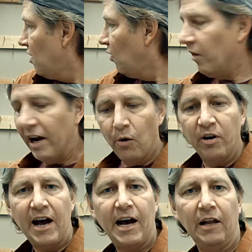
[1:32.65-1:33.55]
What I would
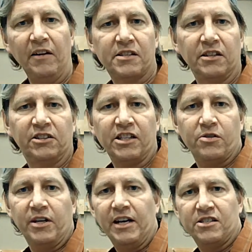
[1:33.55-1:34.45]
highly suggest
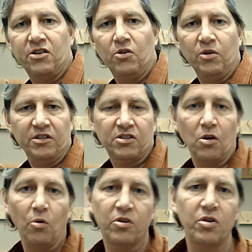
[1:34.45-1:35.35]
you guys do is
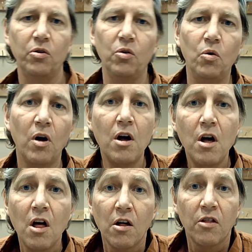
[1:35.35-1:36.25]
go to
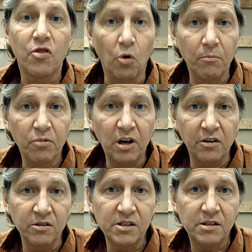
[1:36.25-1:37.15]
Thorn
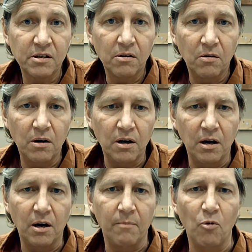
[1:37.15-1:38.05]
Brothers
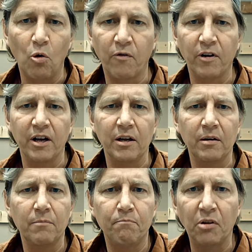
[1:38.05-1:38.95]
over
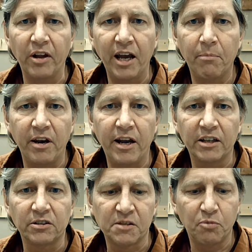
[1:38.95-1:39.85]
in Blaine by the
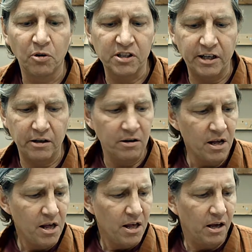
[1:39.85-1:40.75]
National Sports Center,
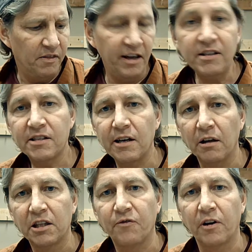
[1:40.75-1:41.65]
and they
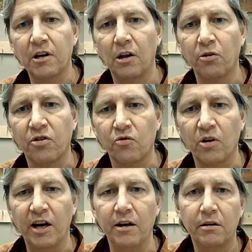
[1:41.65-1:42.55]
sell different color
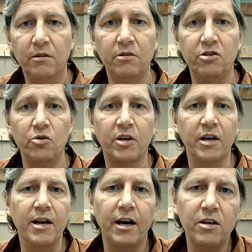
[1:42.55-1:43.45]
thread. You
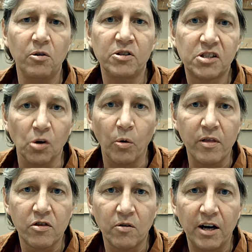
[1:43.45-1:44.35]
cannot use sewing
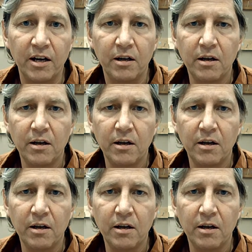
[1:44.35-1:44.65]
thread.